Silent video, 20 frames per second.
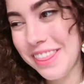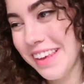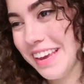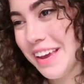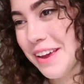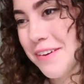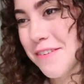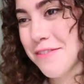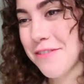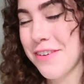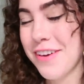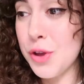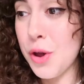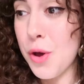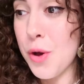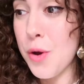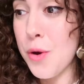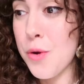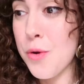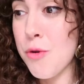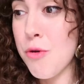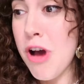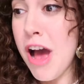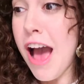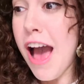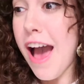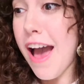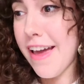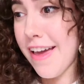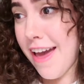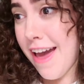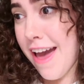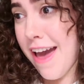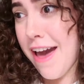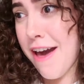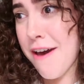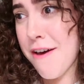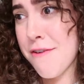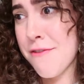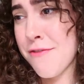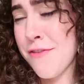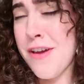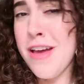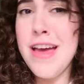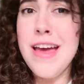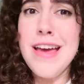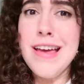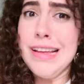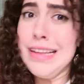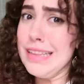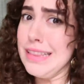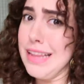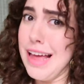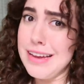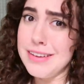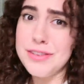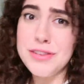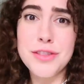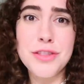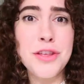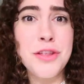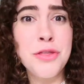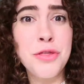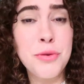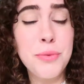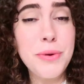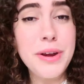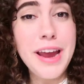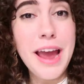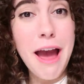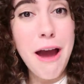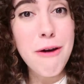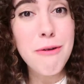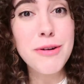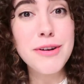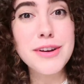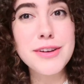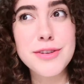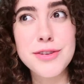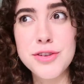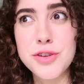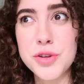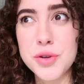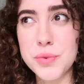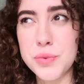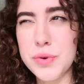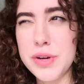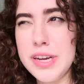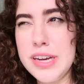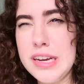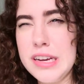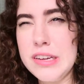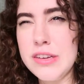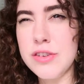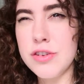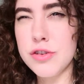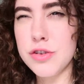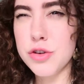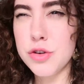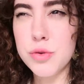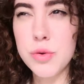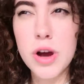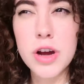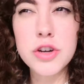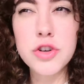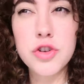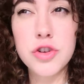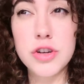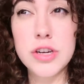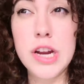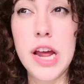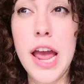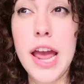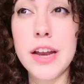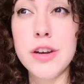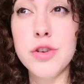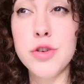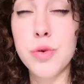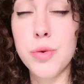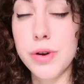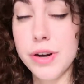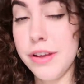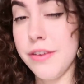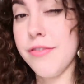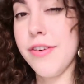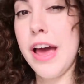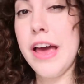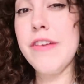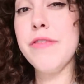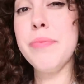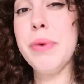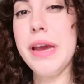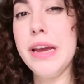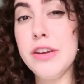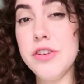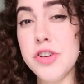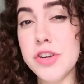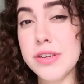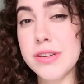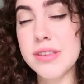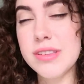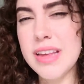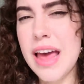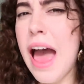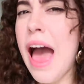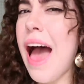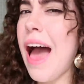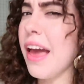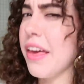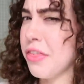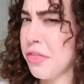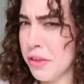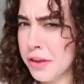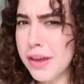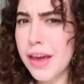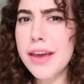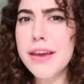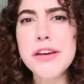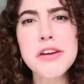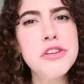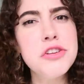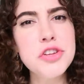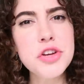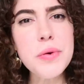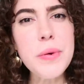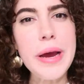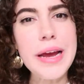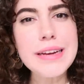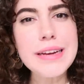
Thief. So I have less than three hours to read 225 pages. I think I can do